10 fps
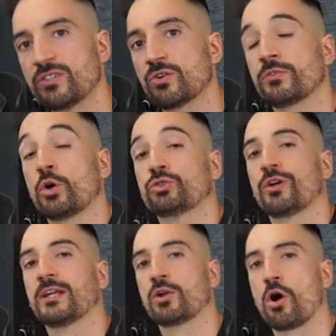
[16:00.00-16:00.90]
so I don't
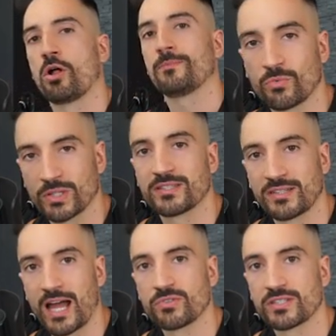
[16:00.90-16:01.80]
train at all. What's the
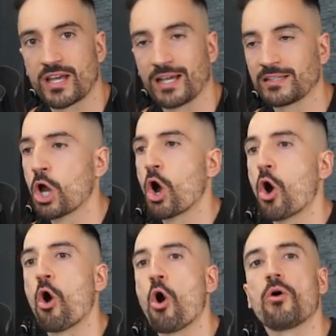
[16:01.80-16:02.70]
downside?
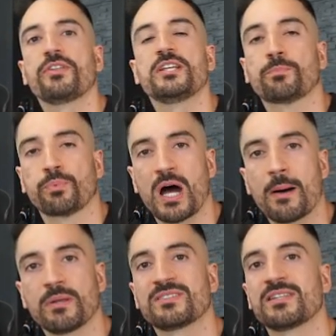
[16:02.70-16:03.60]
All these
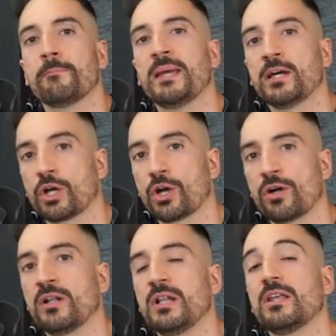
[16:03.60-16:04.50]
problems that may
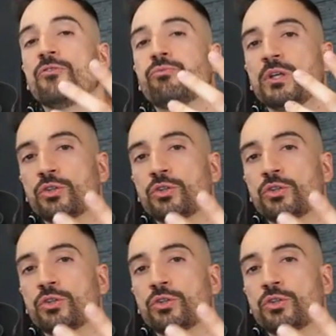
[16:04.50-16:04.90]
occur if we